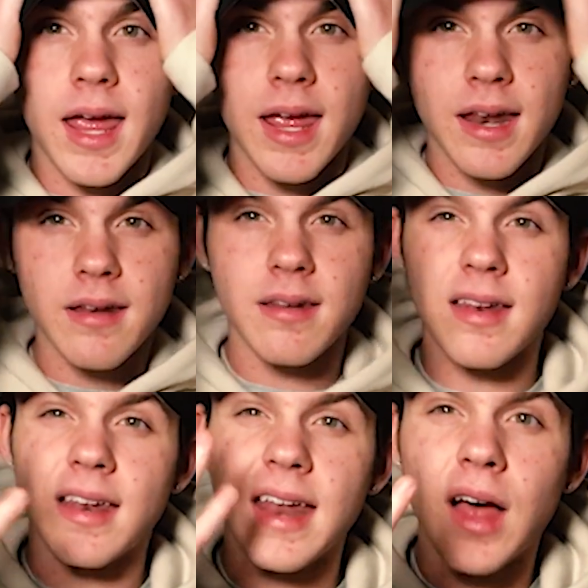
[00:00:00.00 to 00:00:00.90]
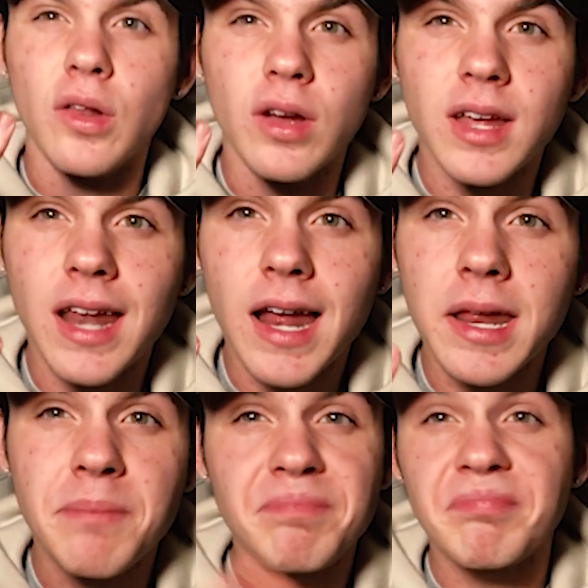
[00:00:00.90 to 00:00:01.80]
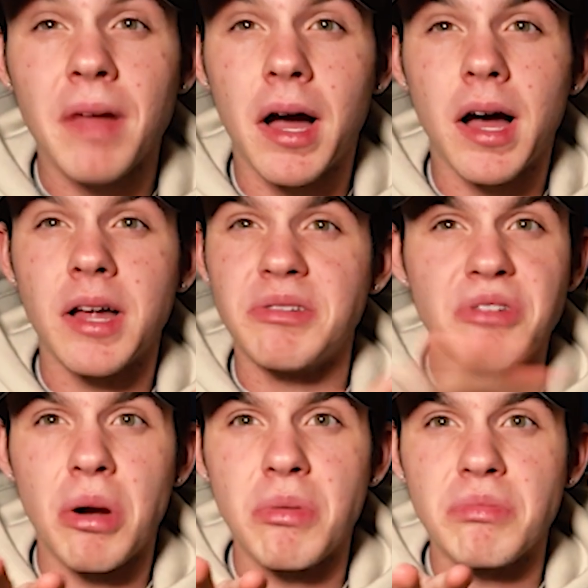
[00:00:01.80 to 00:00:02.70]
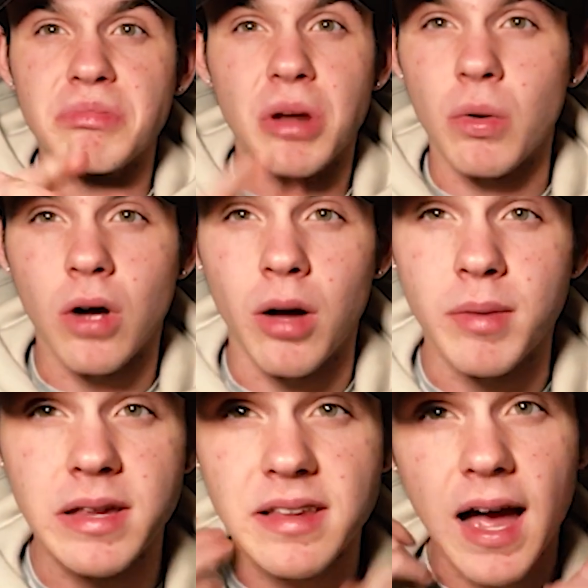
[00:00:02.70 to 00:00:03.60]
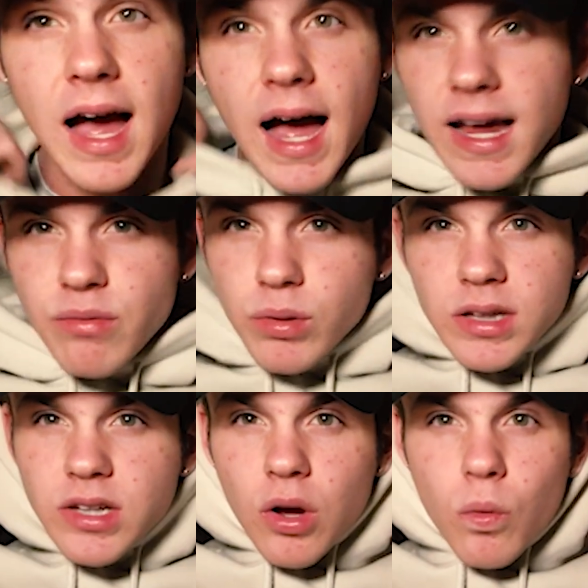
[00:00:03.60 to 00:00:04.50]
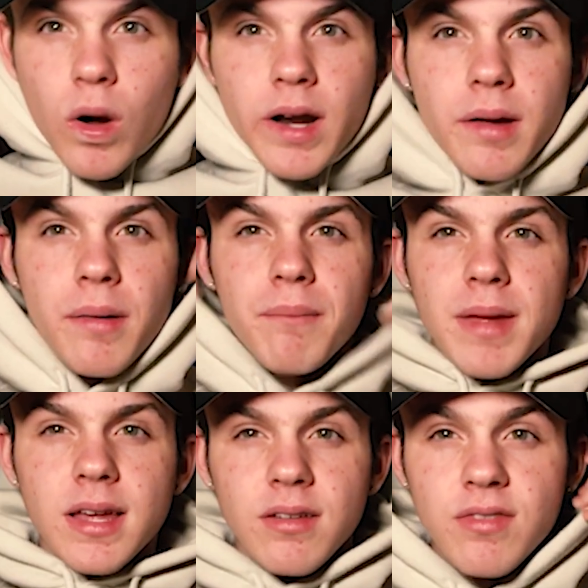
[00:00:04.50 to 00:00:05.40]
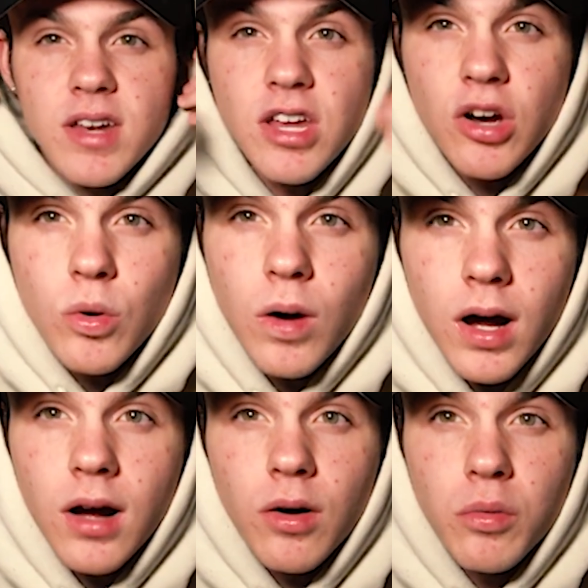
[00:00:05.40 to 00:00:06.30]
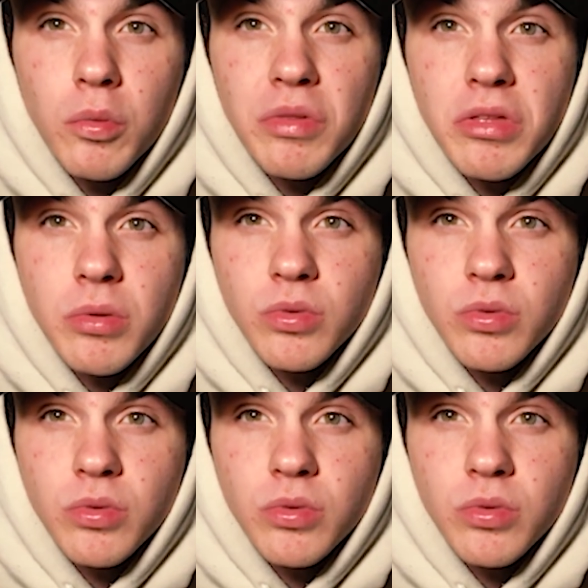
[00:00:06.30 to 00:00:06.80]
And now looking at it, don't call me because I really don't want to make a video with you.